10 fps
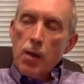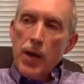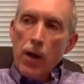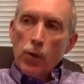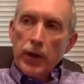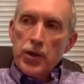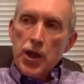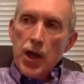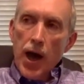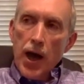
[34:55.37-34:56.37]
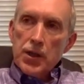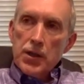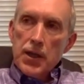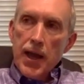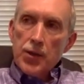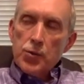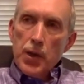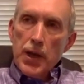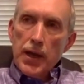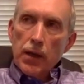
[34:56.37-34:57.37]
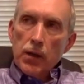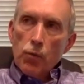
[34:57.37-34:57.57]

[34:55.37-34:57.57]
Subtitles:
about religiosity as being